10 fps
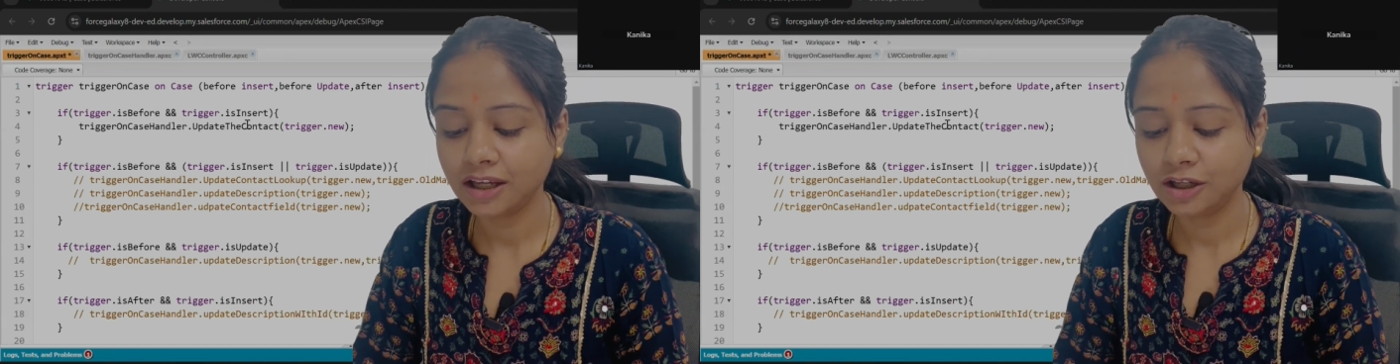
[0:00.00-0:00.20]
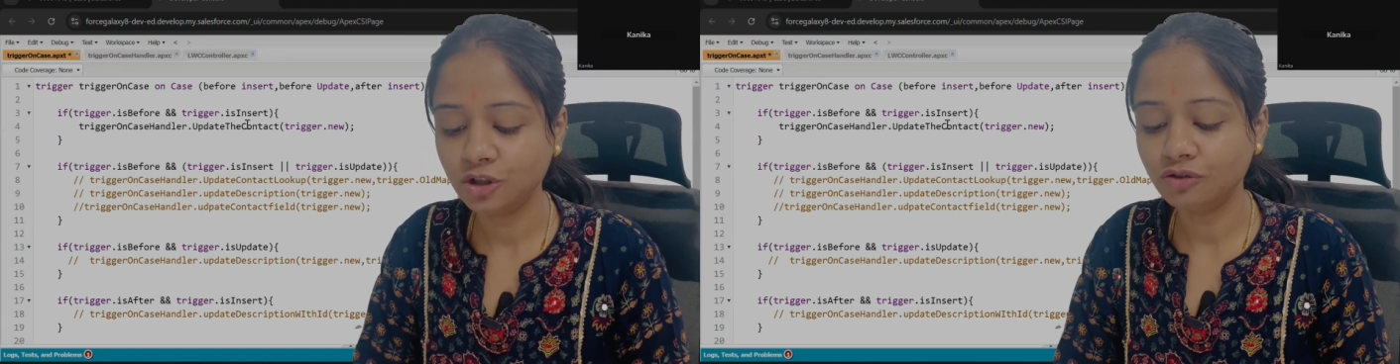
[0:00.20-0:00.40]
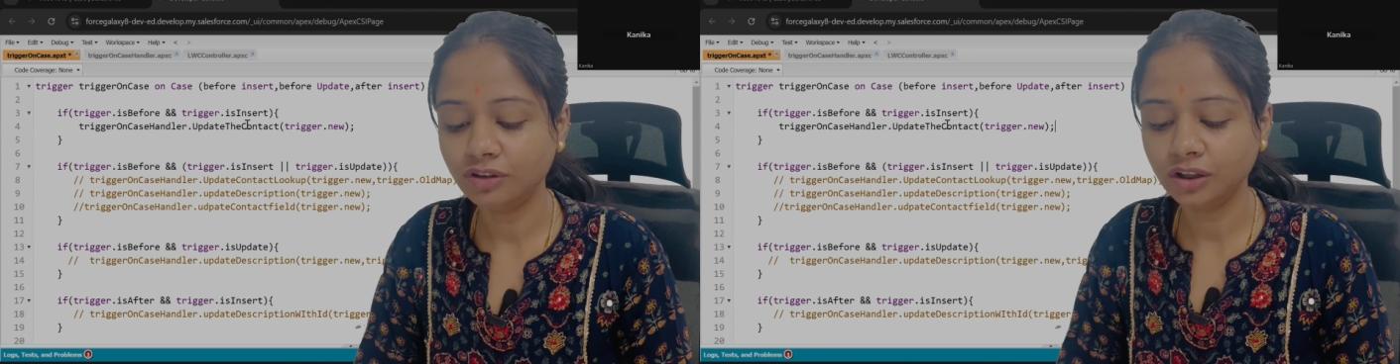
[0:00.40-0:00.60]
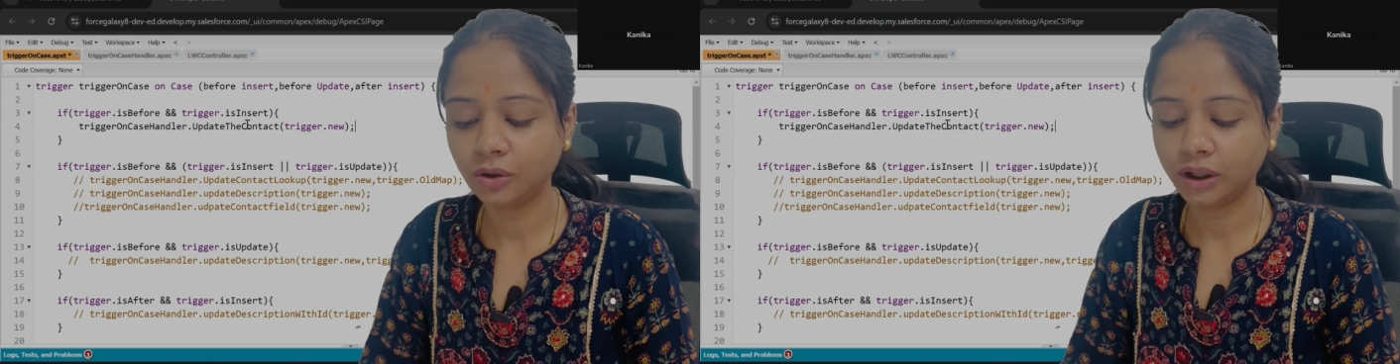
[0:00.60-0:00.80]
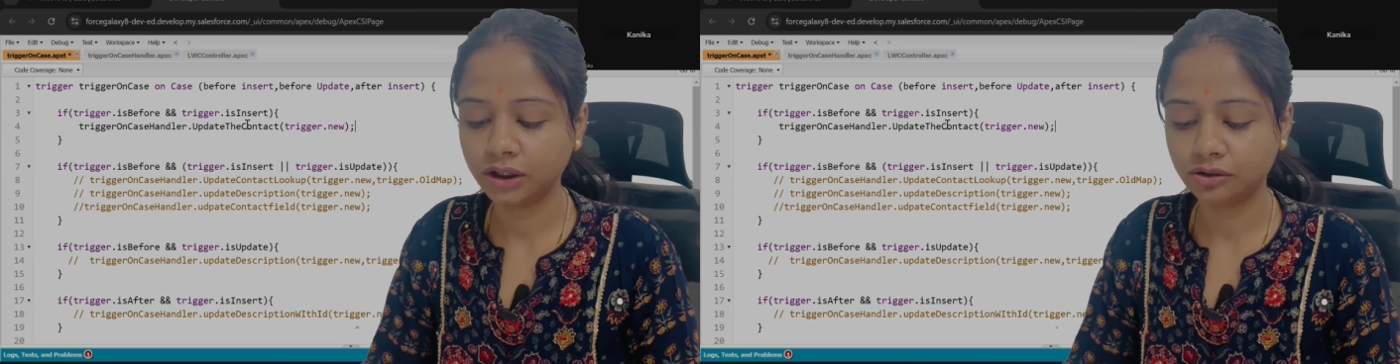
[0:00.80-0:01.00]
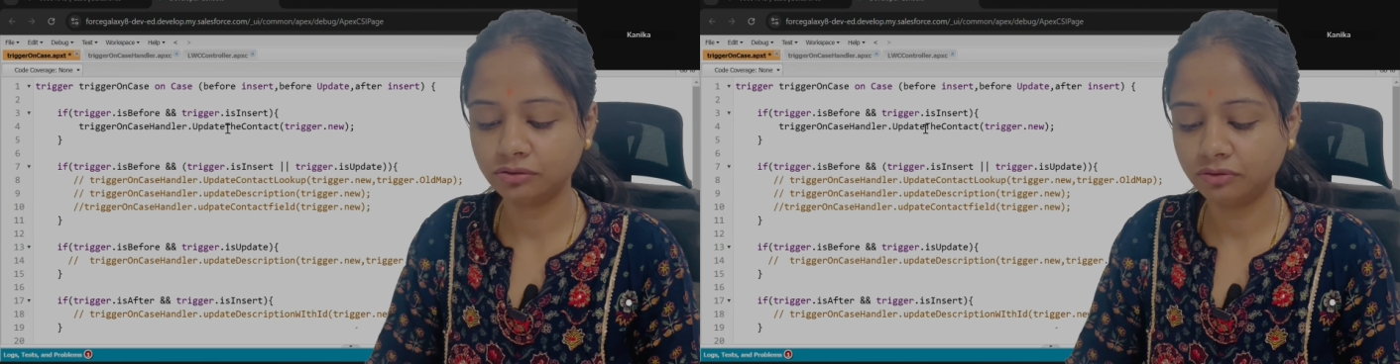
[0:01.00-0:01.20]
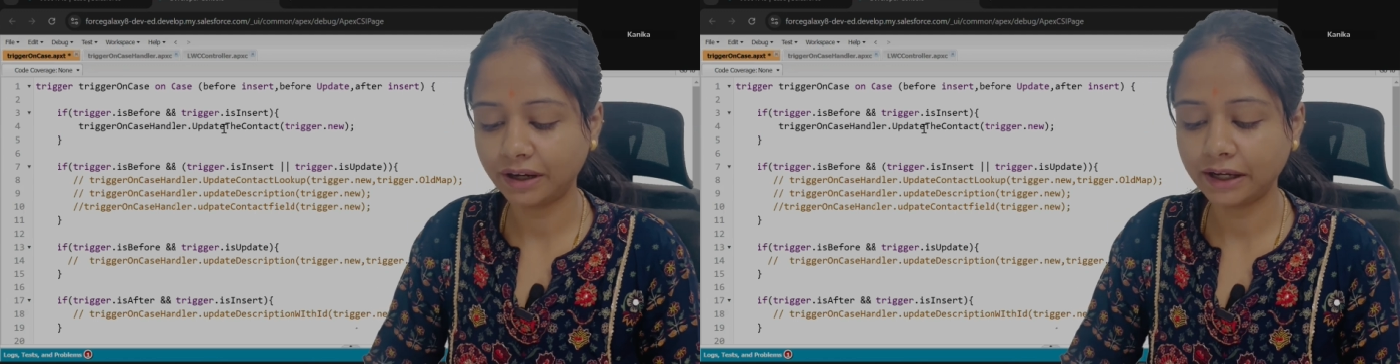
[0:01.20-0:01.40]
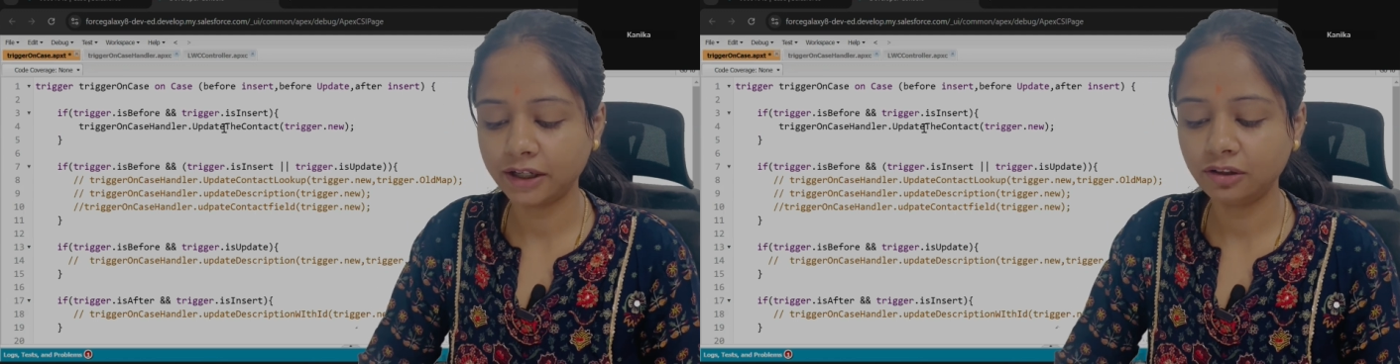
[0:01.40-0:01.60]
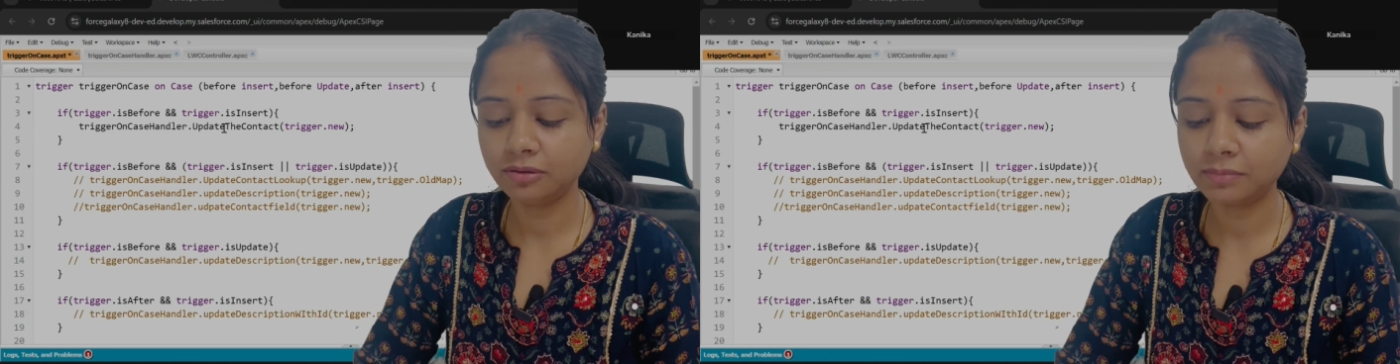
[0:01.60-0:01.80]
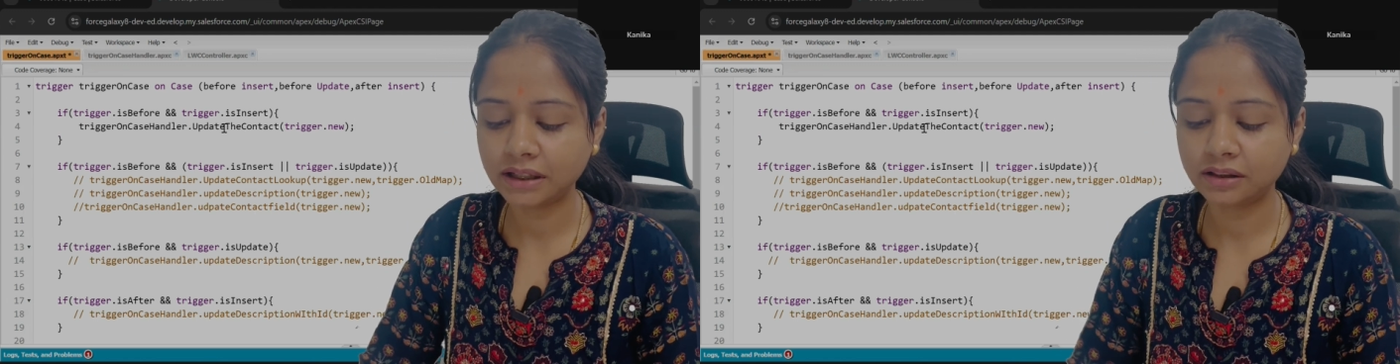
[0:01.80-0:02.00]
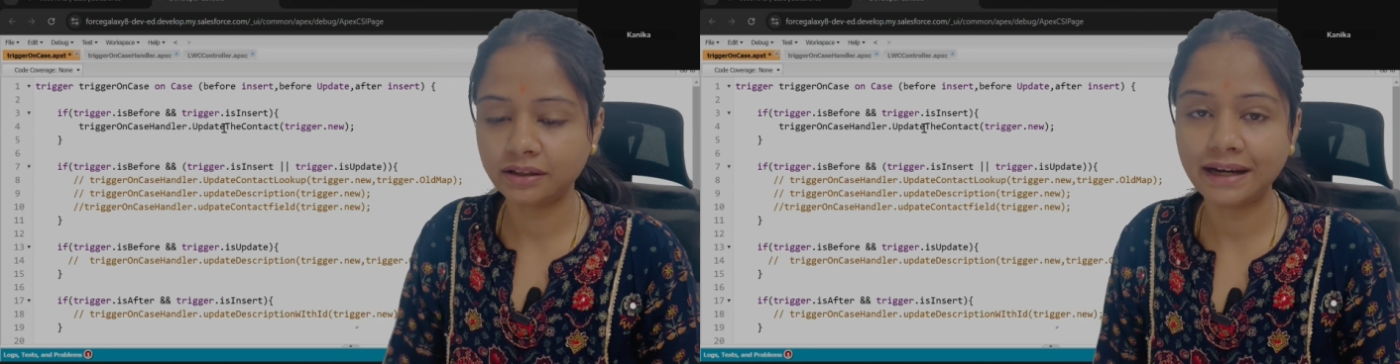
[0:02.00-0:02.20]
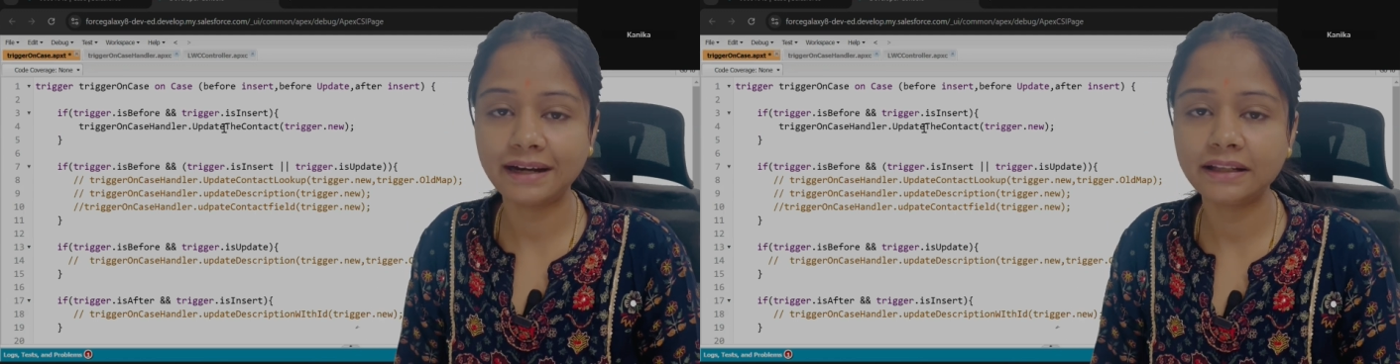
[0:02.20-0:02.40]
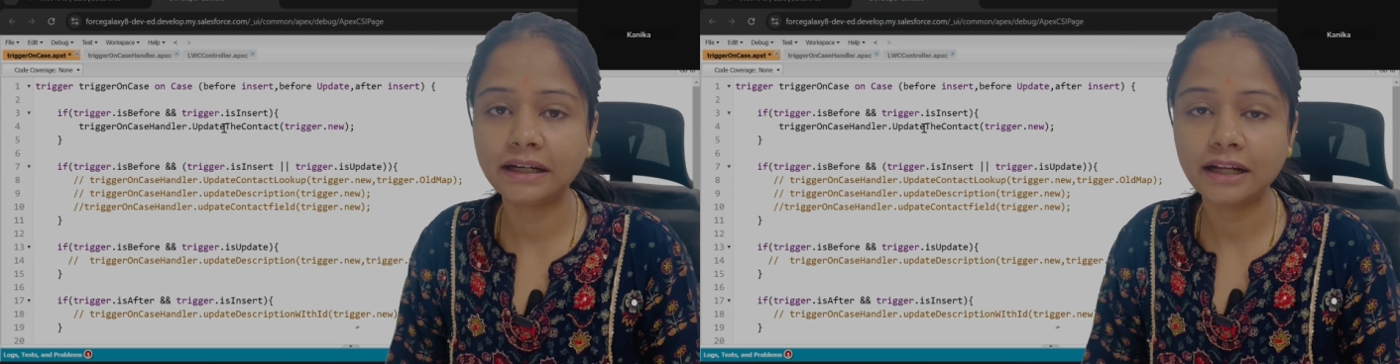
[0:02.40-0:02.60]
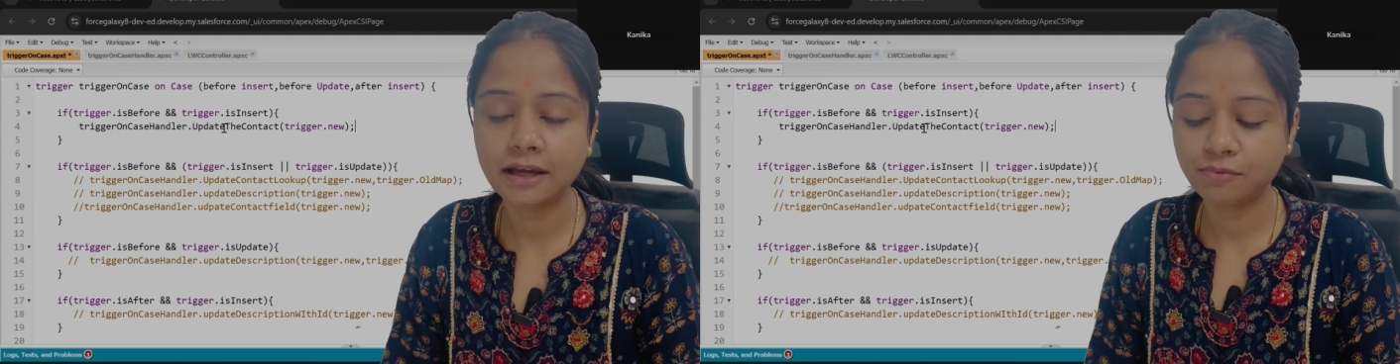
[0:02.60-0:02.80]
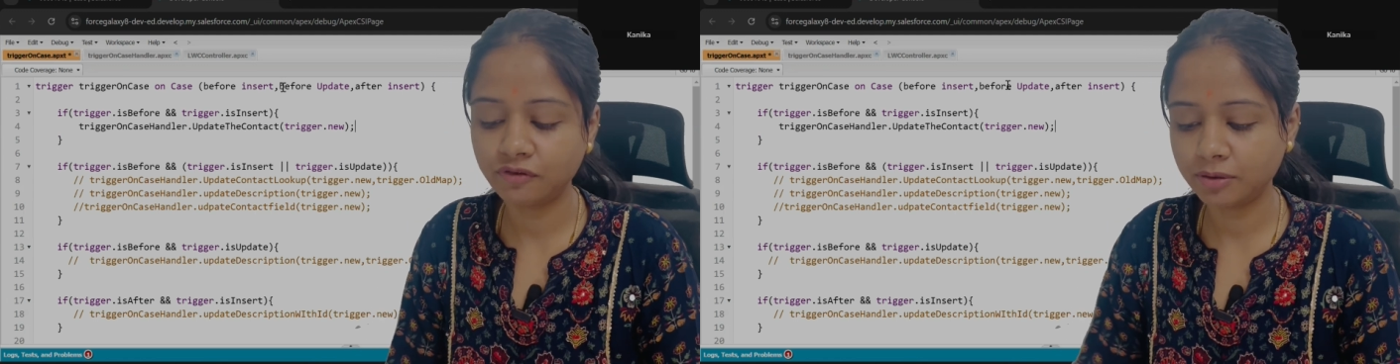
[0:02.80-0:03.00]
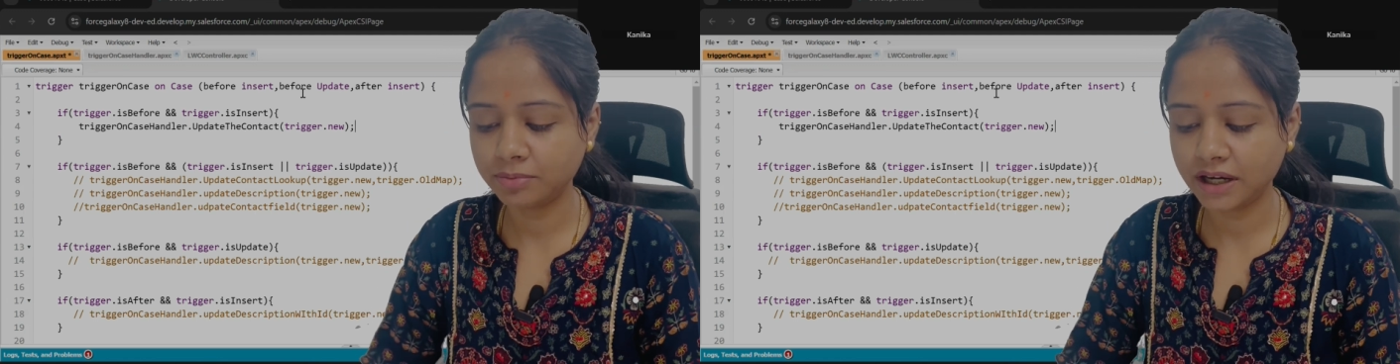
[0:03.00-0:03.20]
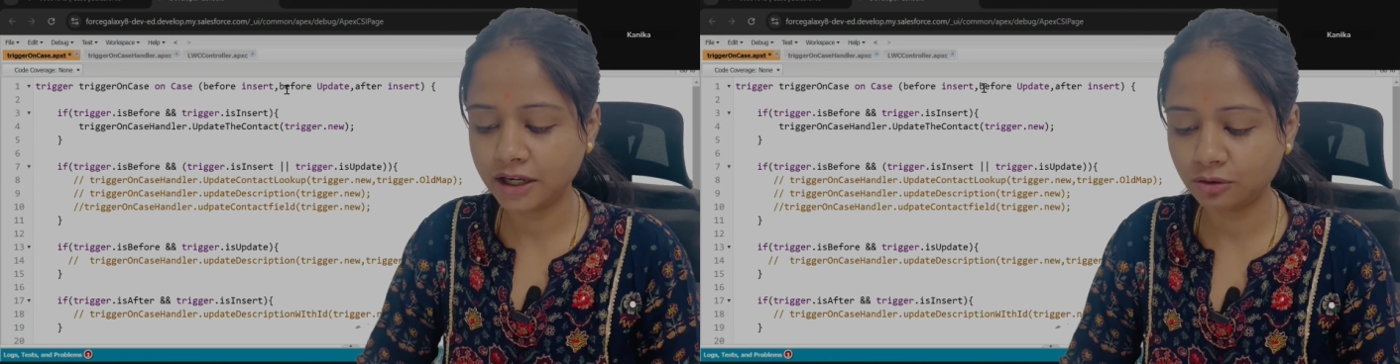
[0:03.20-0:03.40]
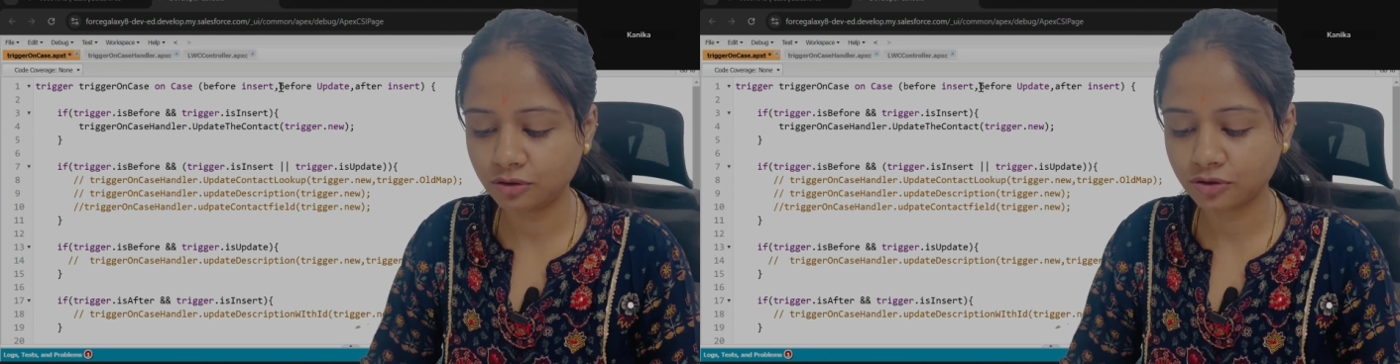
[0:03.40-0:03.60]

you will going to fire your method at the time of update also.